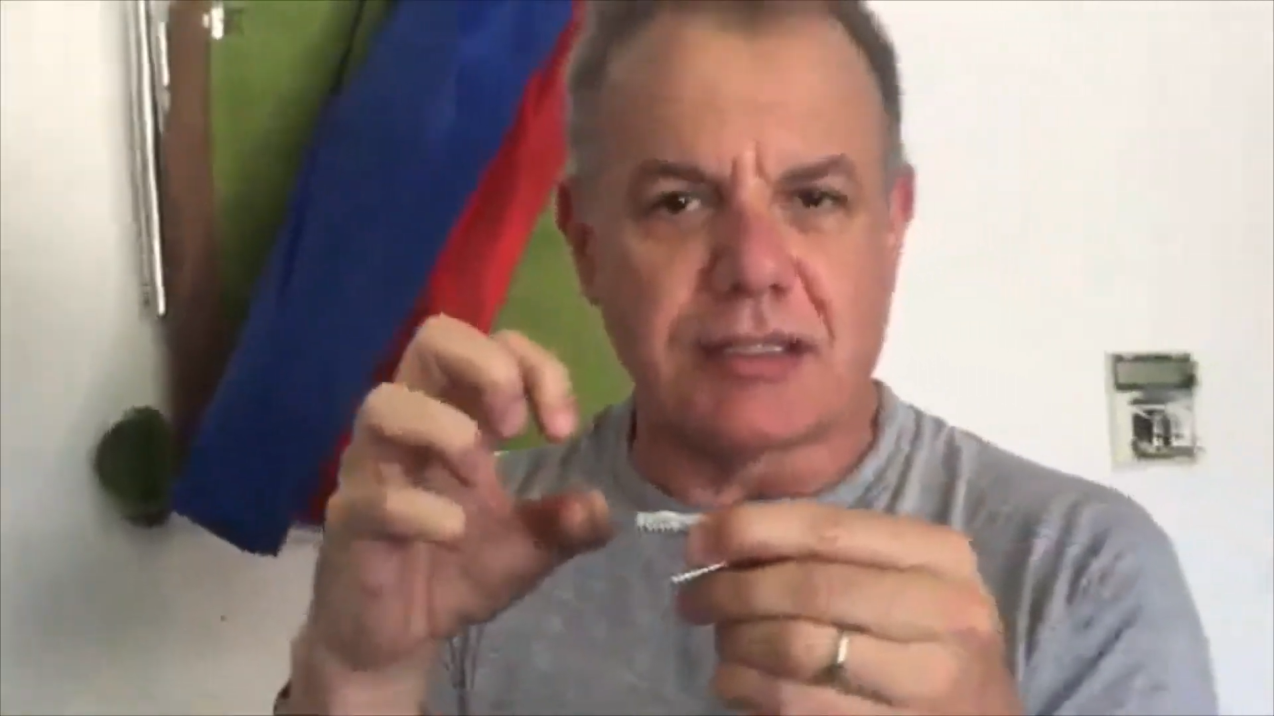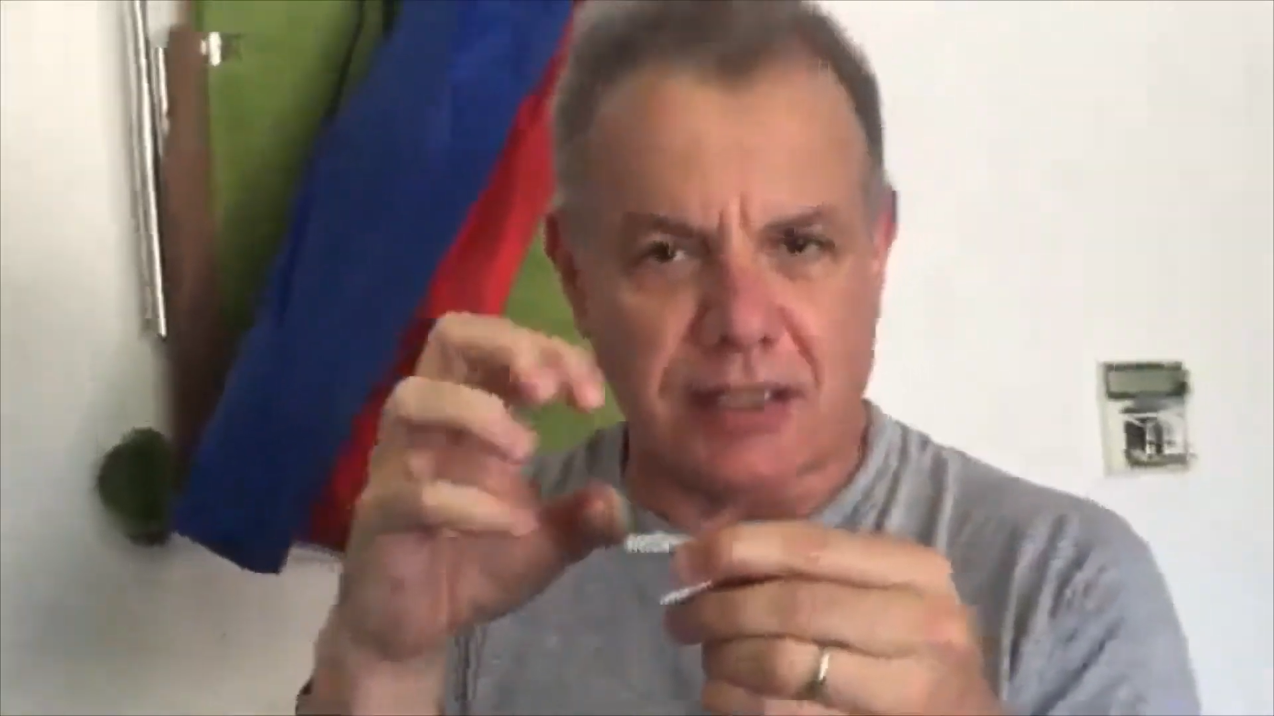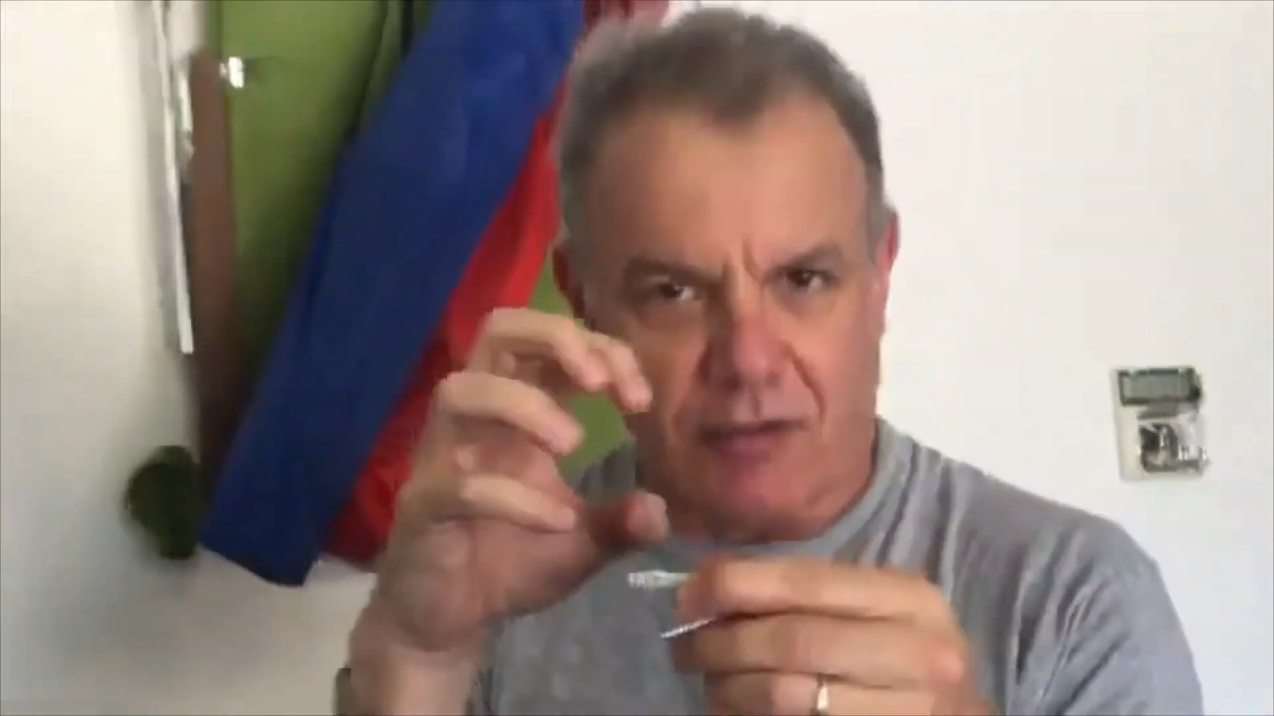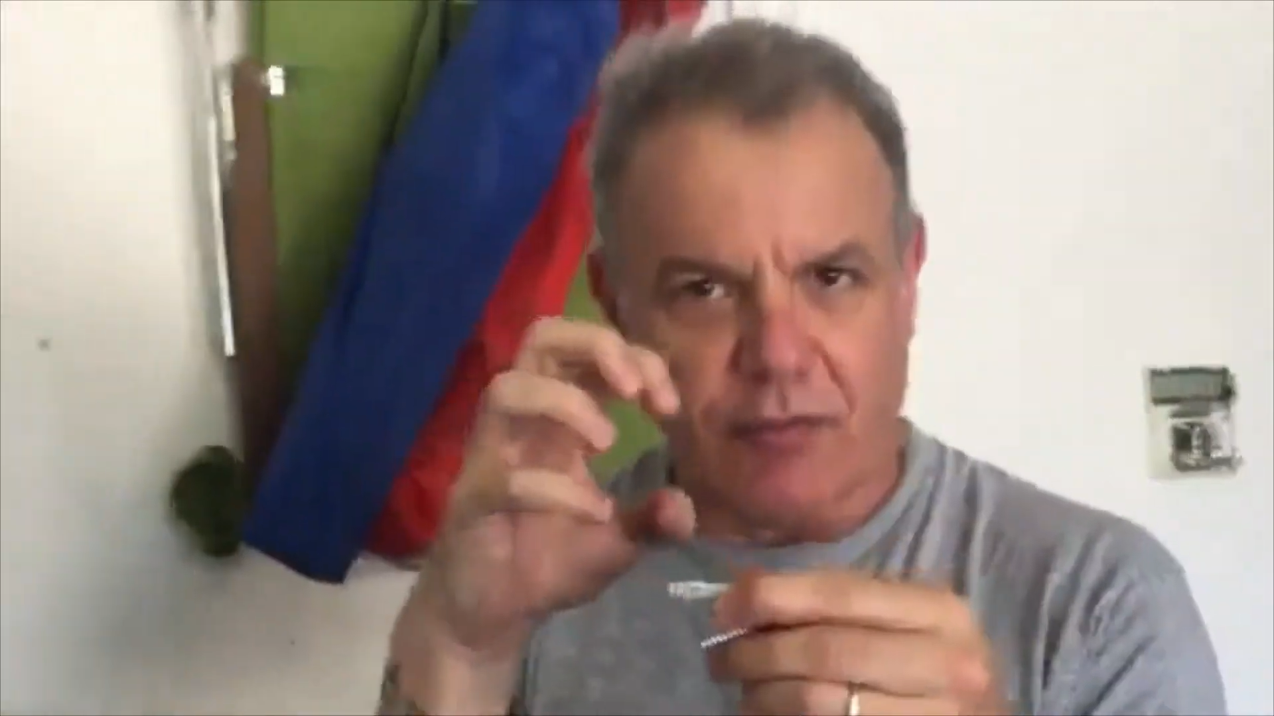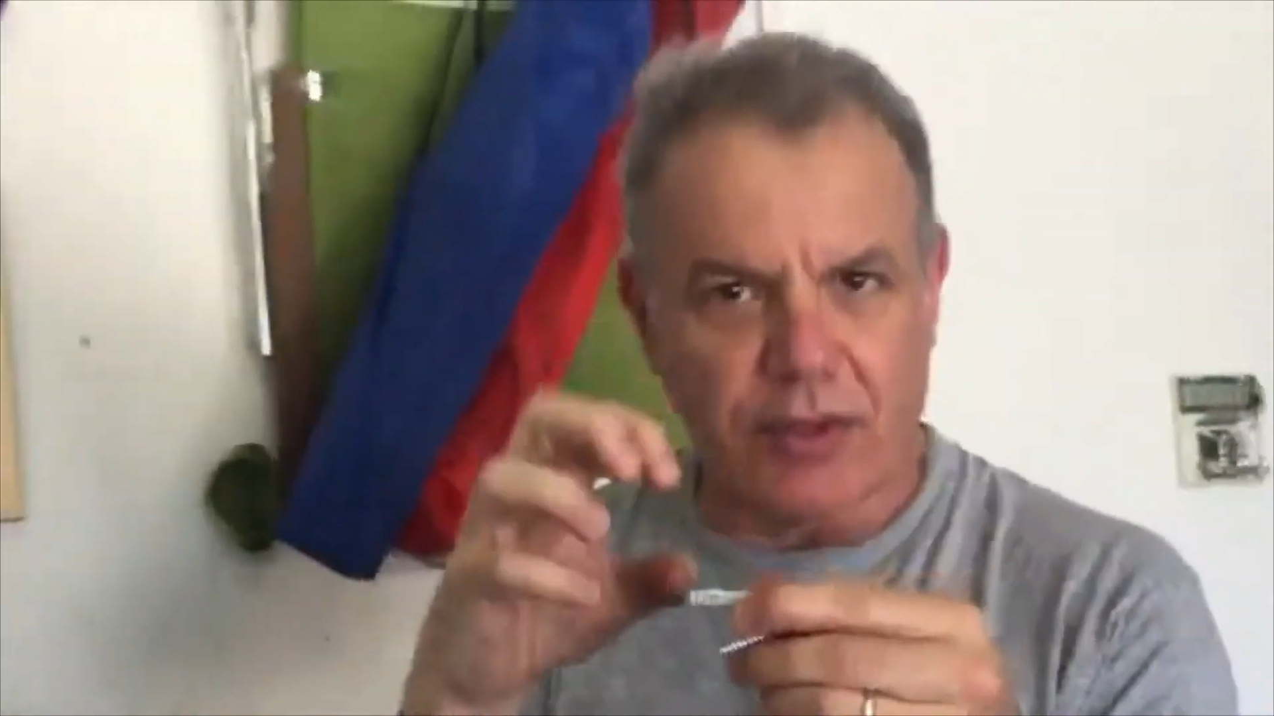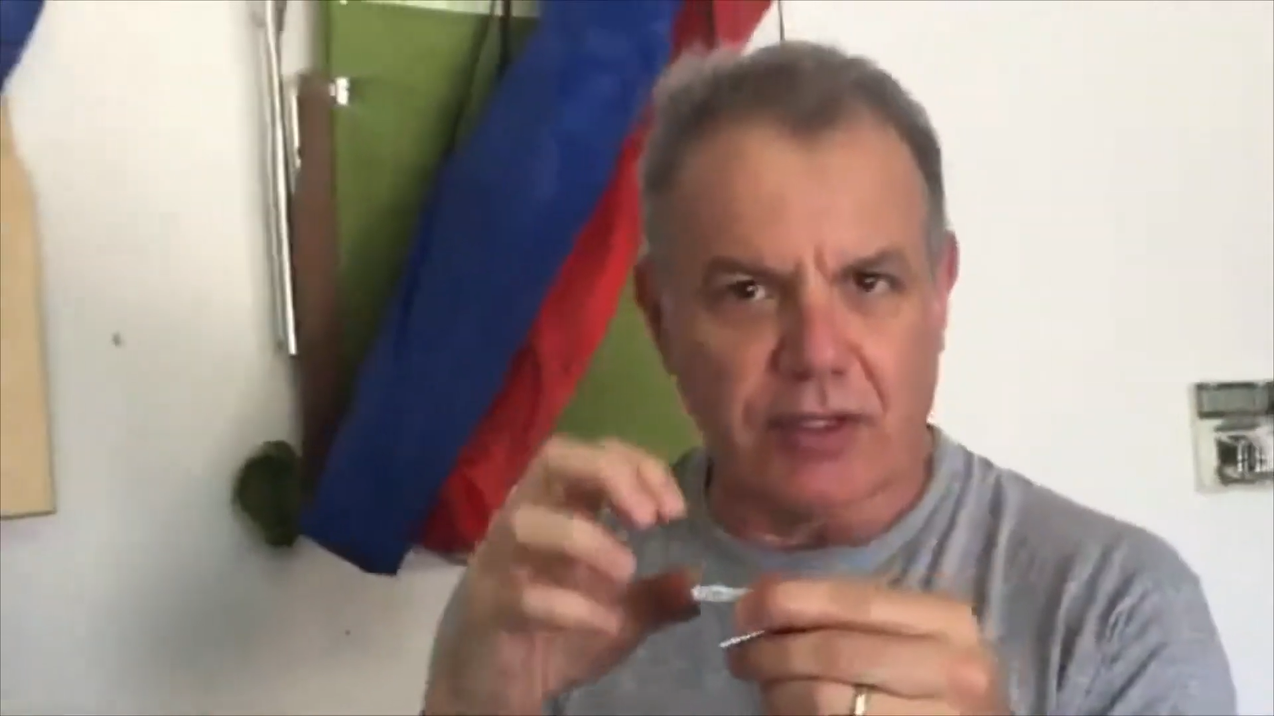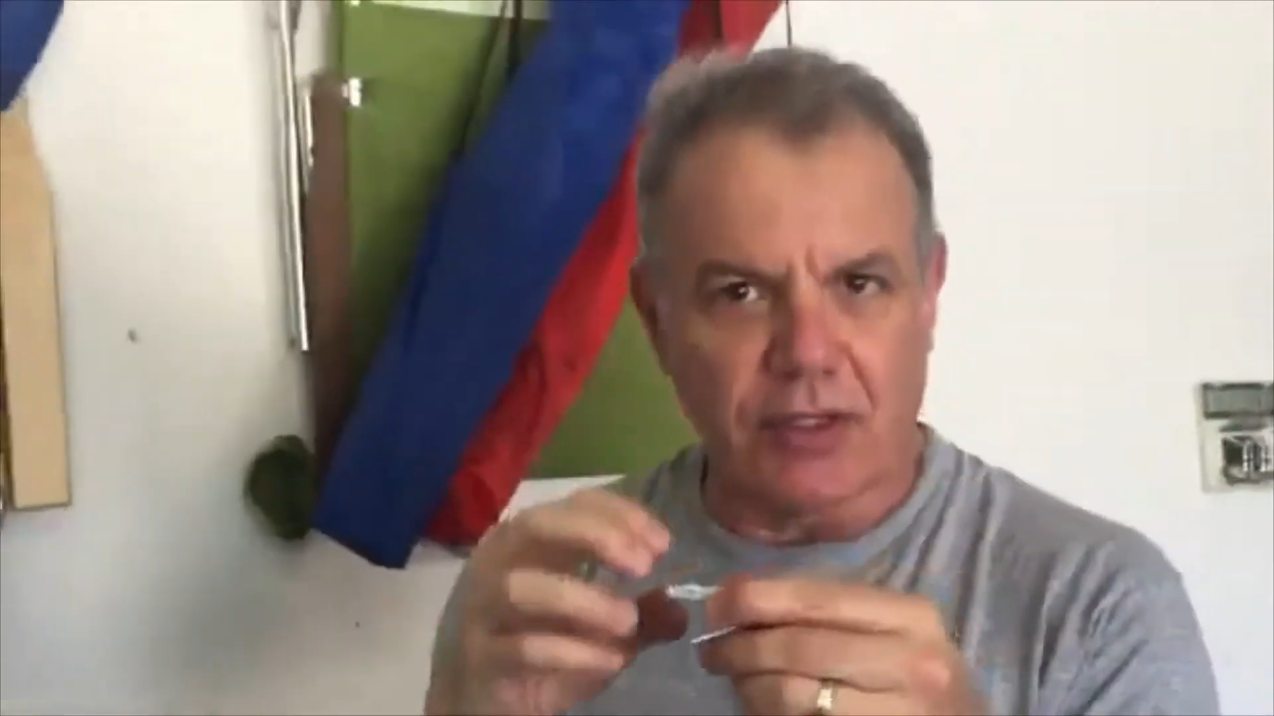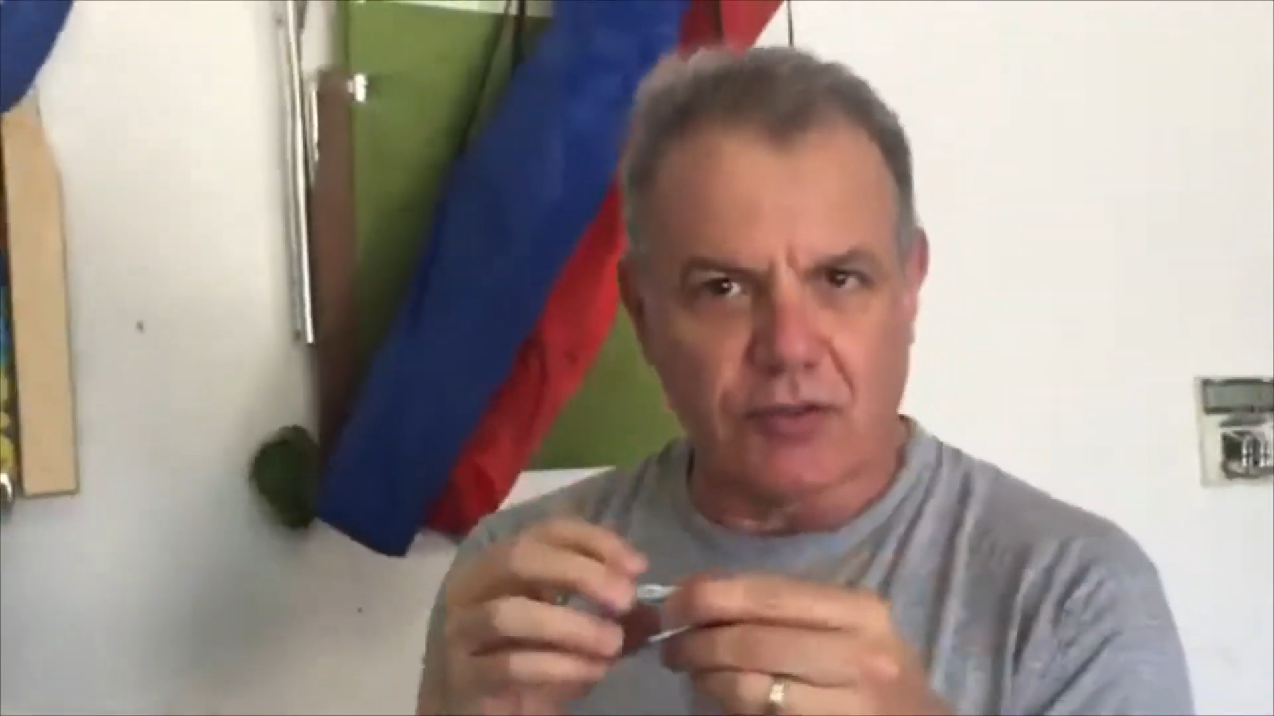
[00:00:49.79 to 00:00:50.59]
itself within